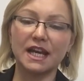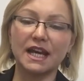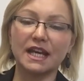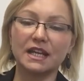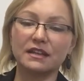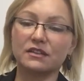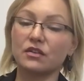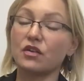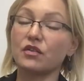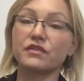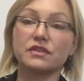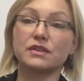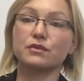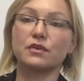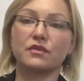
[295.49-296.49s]
And
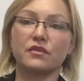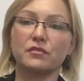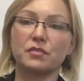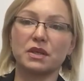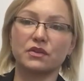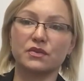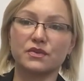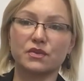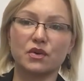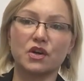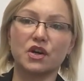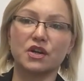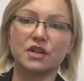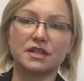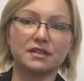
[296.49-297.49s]
obviously we've been also
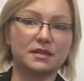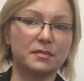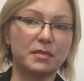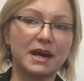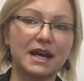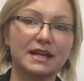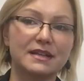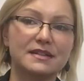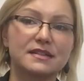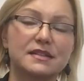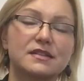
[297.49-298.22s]
hurt in the past.